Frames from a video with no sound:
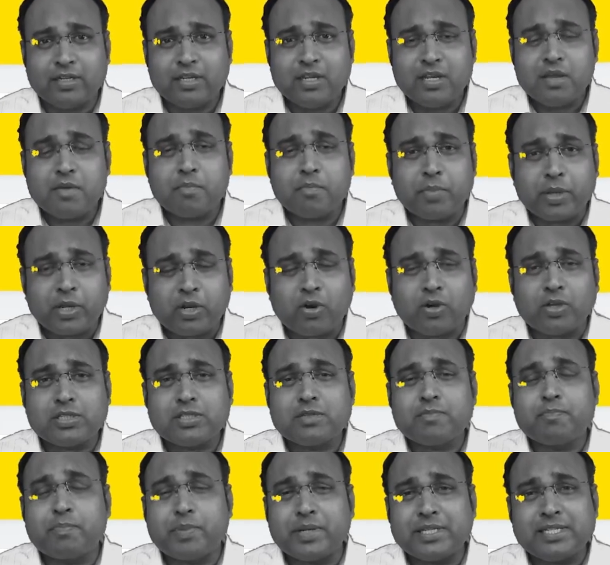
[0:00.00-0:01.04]

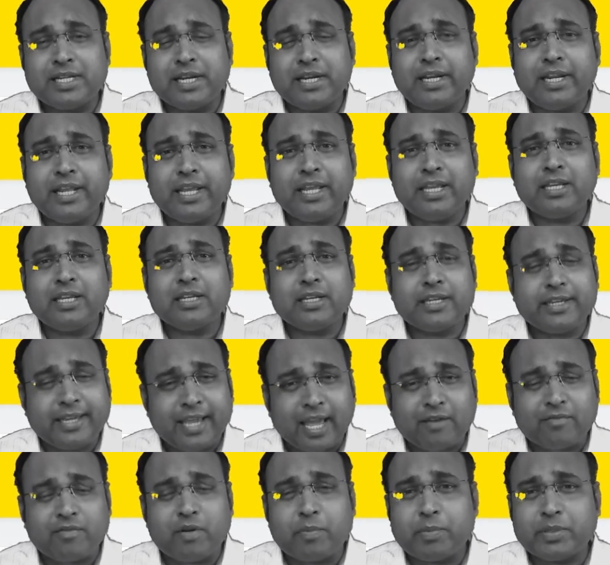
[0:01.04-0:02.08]
because presenting
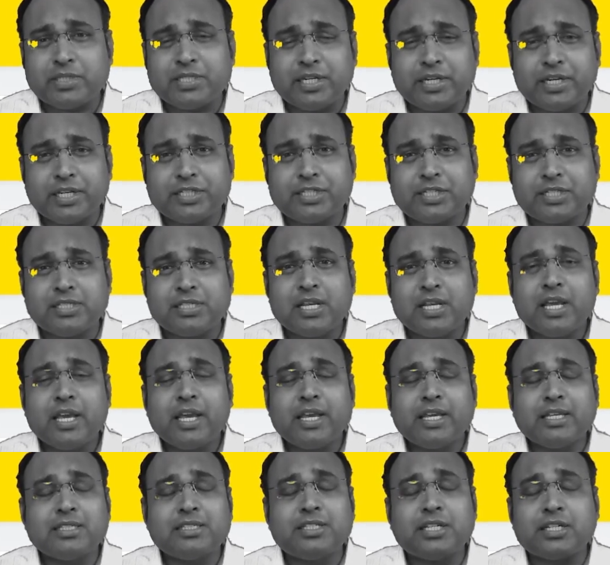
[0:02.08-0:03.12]
Canva presentations
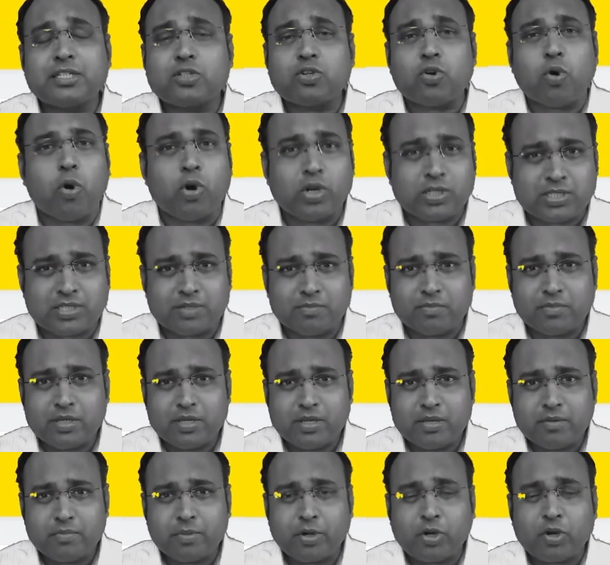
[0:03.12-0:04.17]
is just awesome,
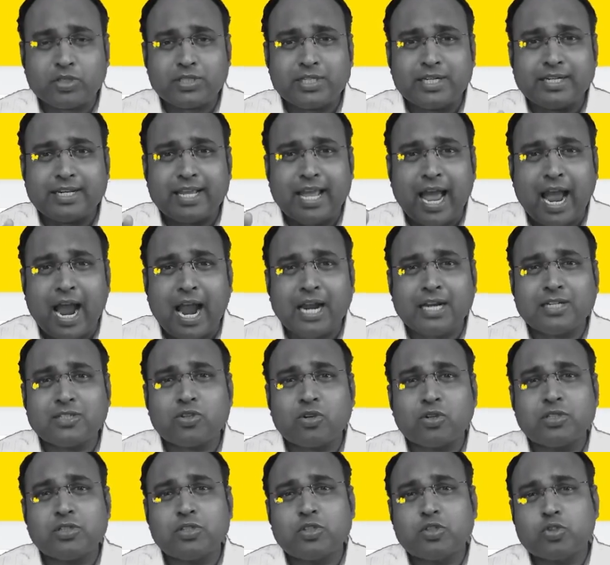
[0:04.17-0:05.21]
because it adds
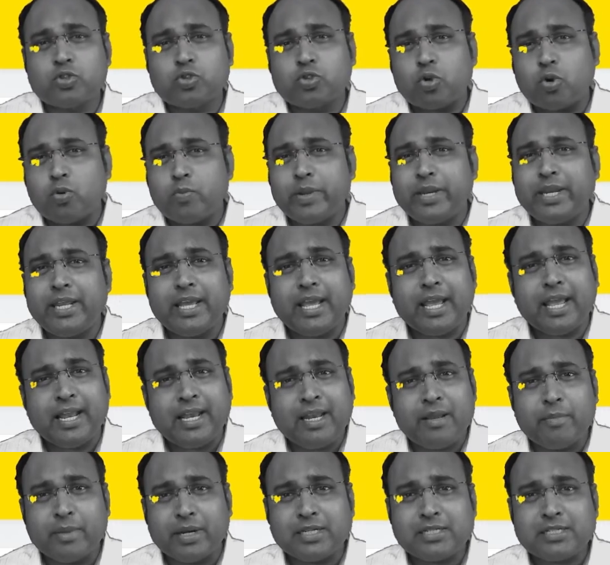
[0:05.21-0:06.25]
on so many
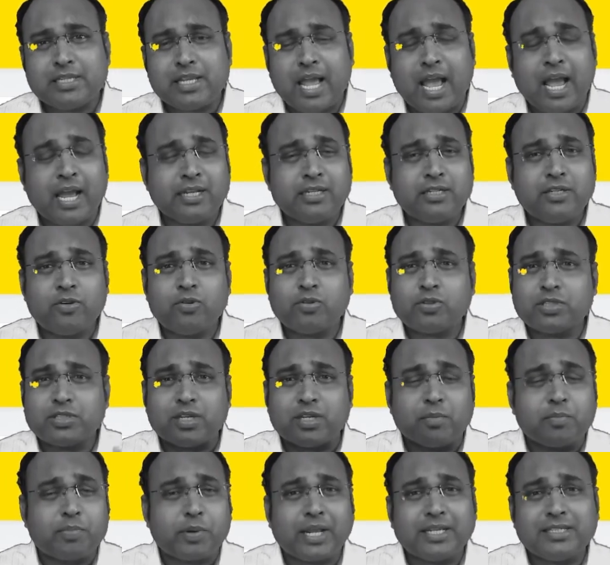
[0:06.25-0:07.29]
elements and
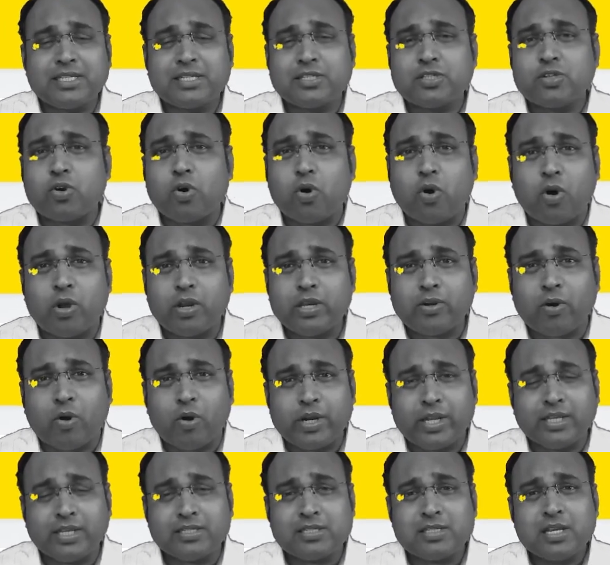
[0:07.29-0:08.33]
surprises your
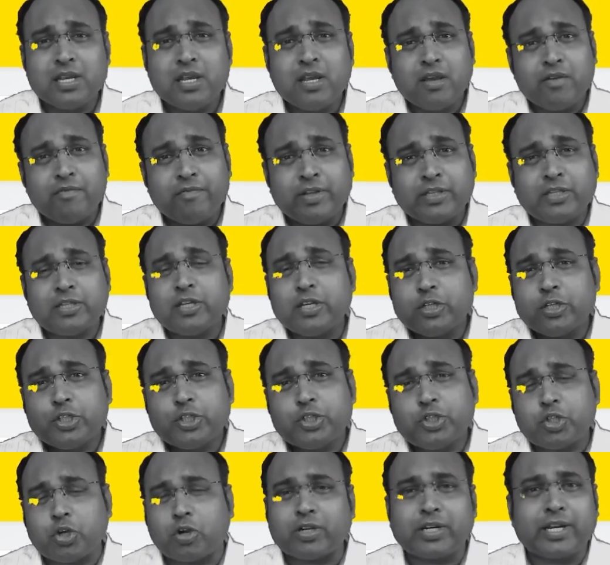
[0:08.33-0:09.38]
audience with
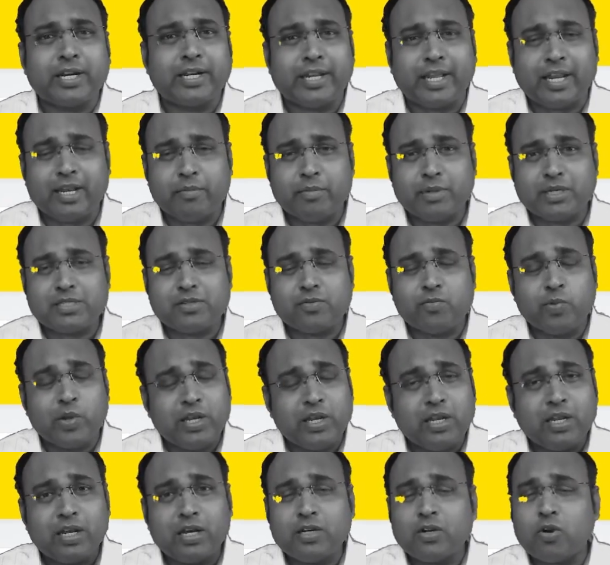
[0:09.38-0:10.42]
shortcut elements.
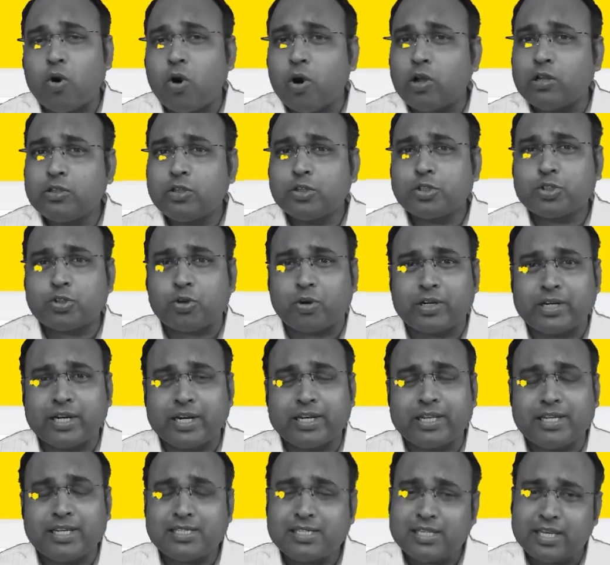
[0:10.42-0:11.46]
We'll learn all the
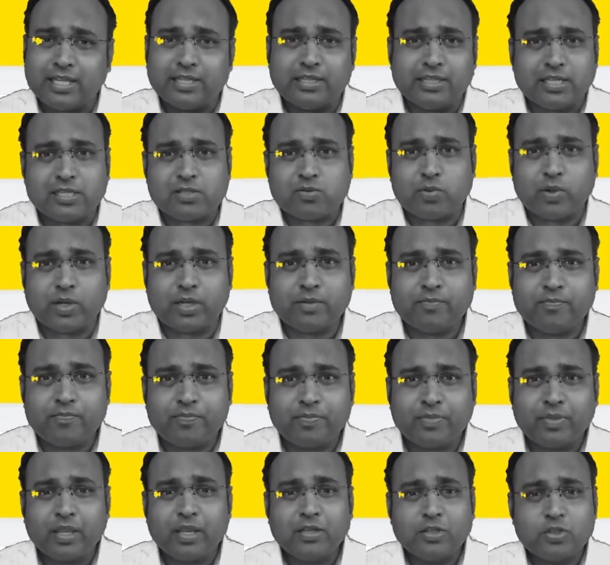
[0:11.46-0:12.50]
shortcut keys in this one.
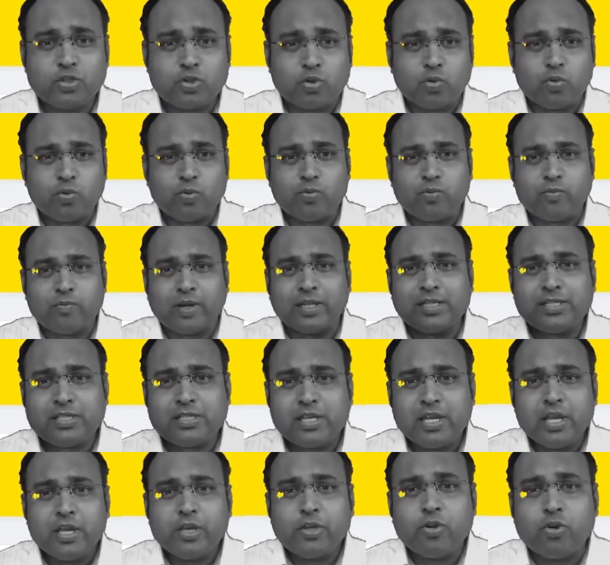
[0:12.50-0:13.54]
So once
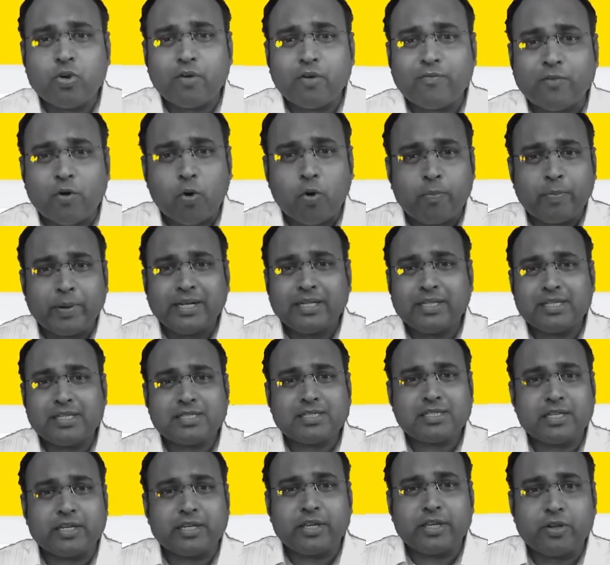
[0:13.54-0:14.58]
you have opened
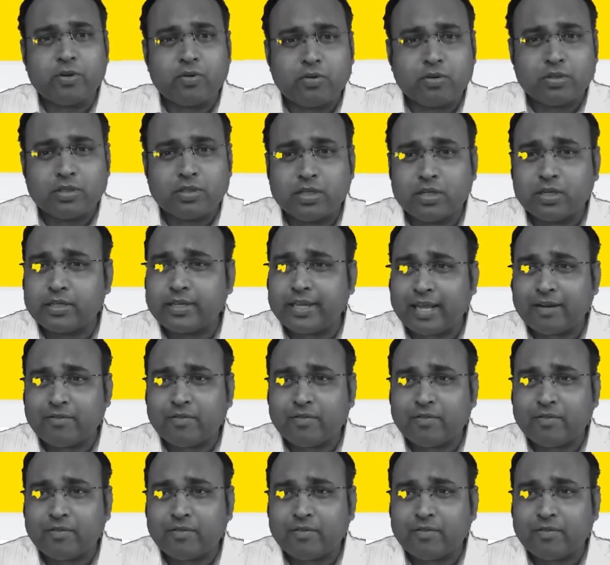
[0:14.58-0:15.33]
this the Canva